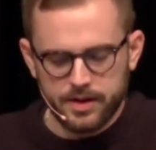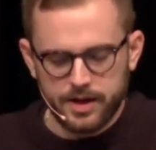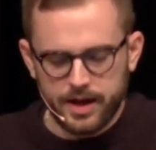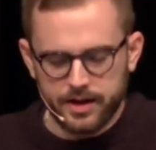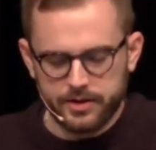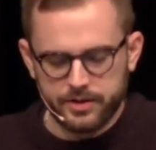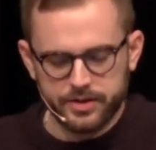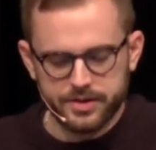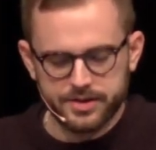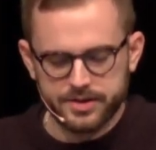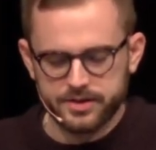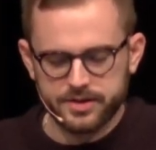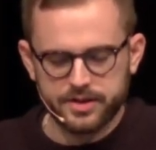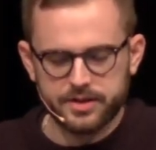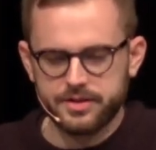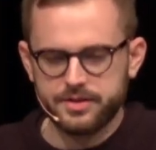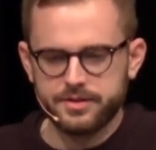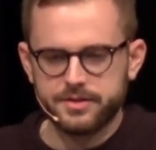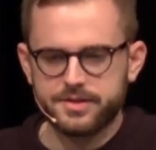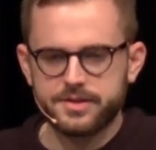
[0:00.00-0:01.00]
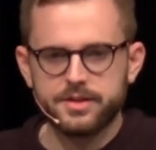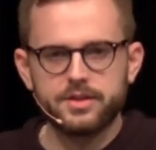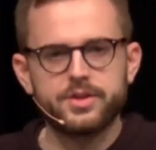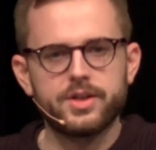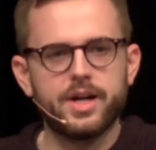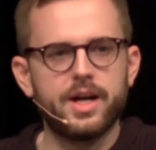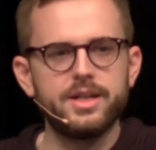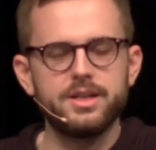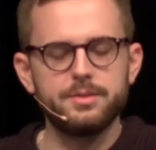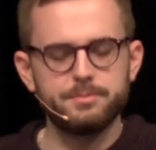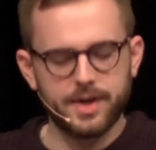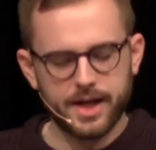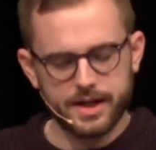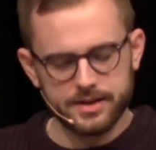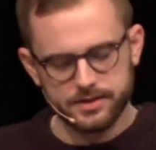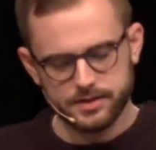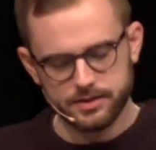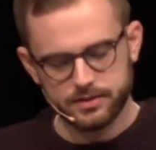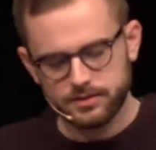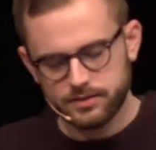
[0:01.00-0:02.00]
Hackers are in such high
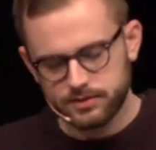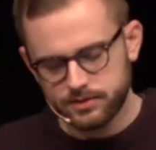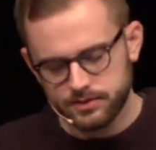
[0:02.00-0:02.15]
demand,